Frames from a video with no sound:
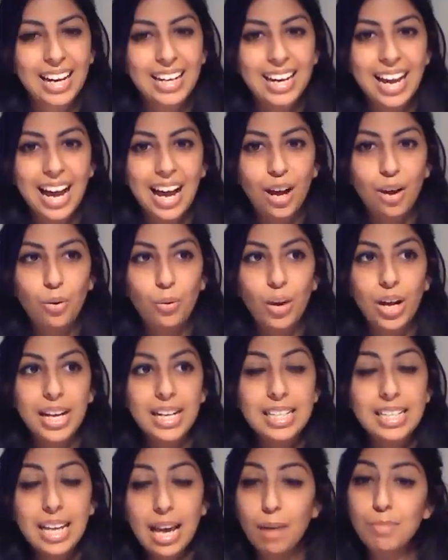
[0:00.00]
Now,
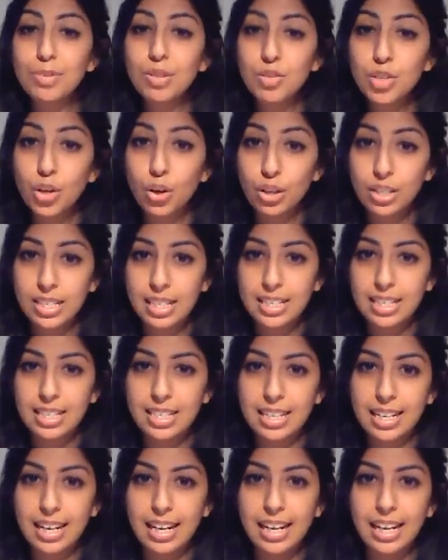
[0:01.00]
in terms of
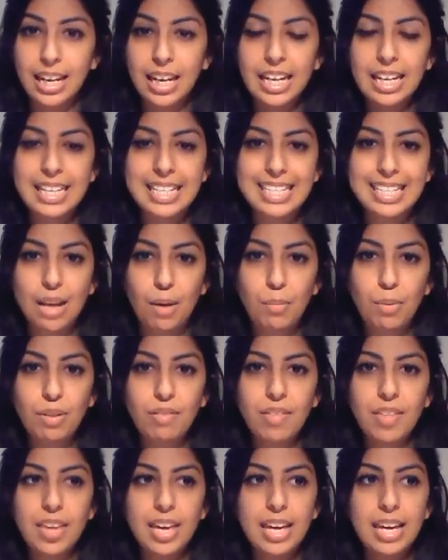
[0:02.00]
toxicity, some
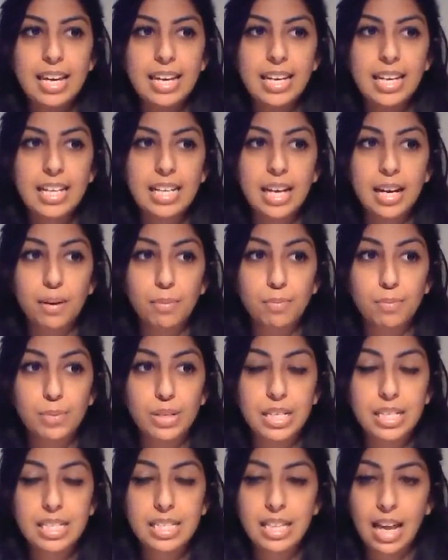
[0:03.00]
of the um,
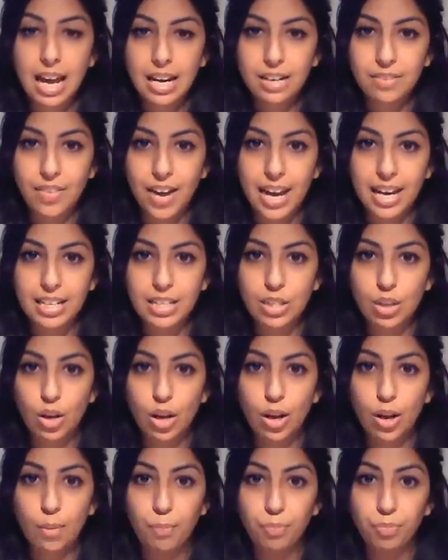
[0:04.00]
side effects
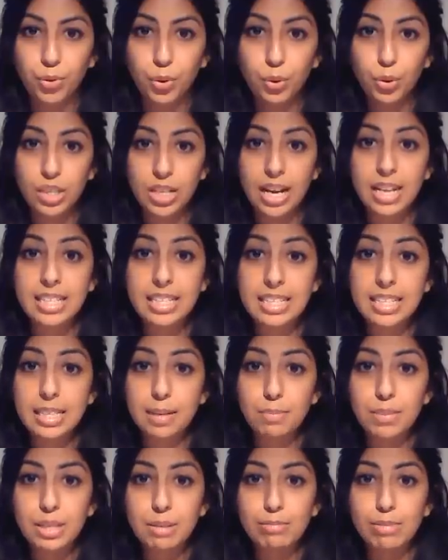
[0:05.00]
um, or signs and
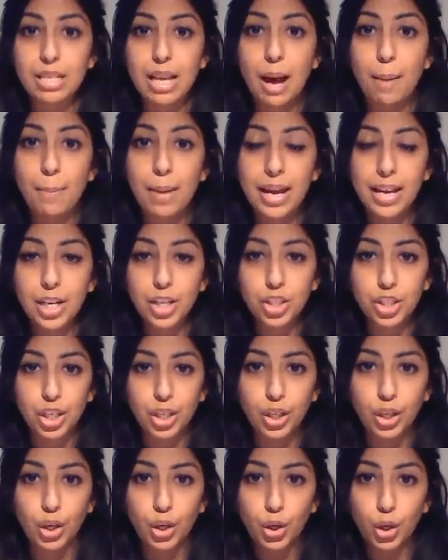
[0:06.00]
symptoms that a
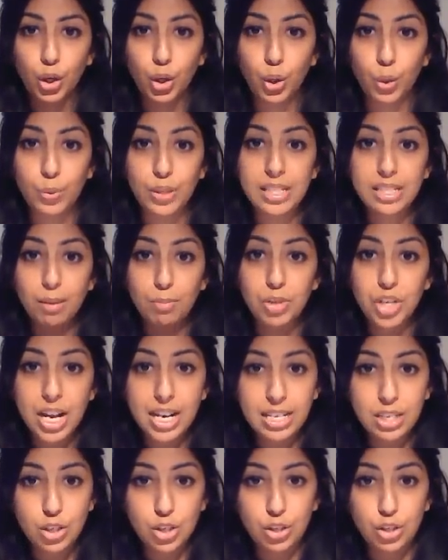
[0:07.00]
patient who is
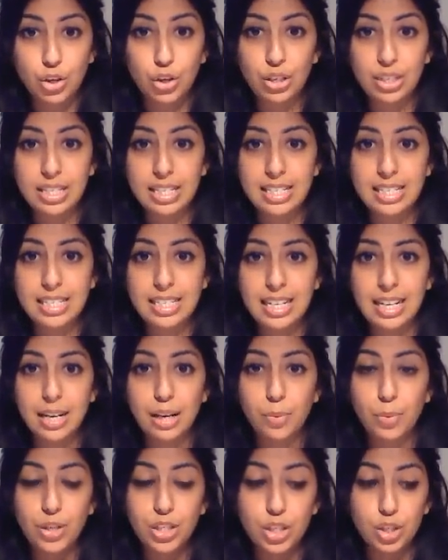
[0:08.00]
subjected to
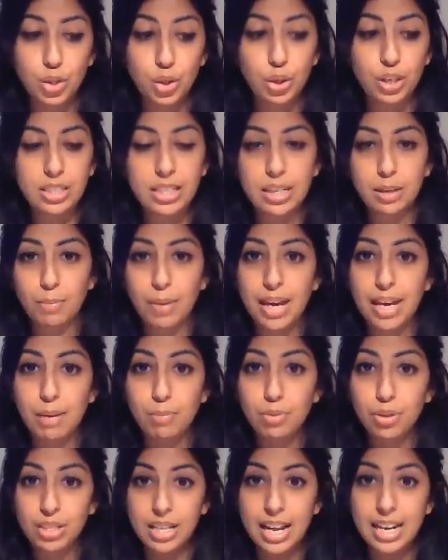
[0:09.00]
toxicity with digoxin may
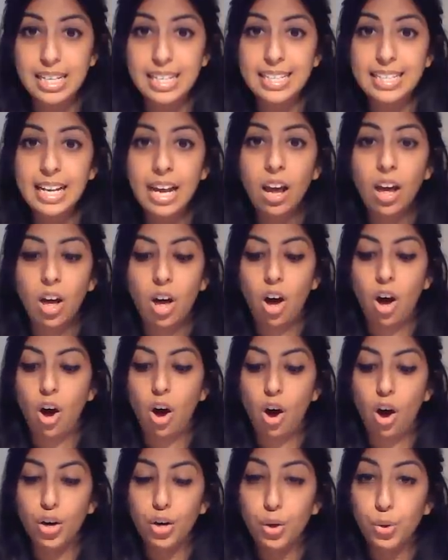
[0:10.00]
present
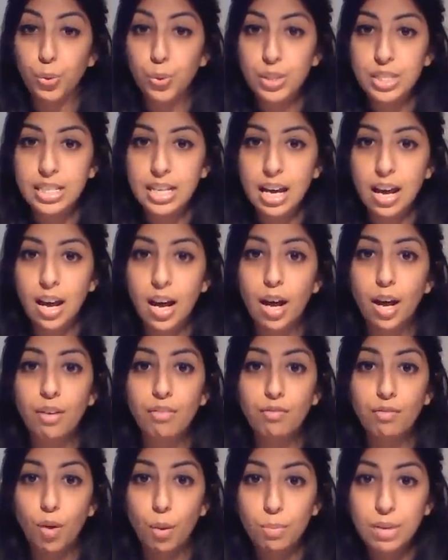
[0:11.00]
are nausea,
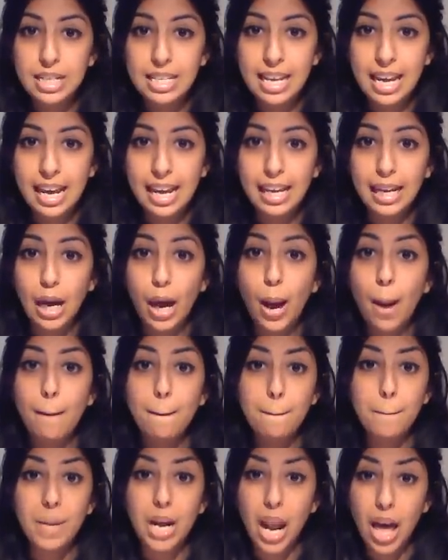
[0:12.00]
vomiting,
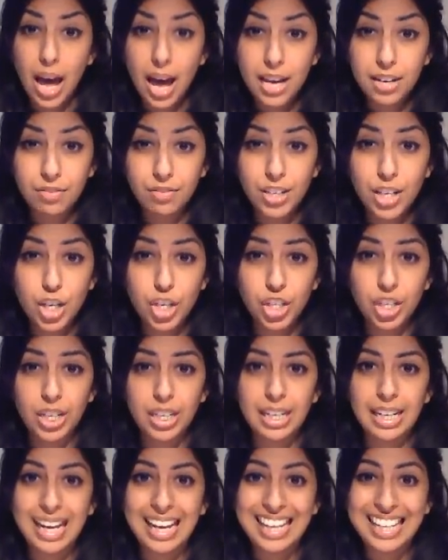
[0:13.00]
blurred
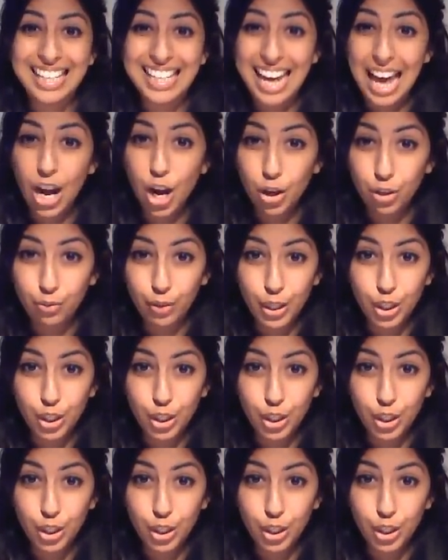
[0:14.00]
vision, yellow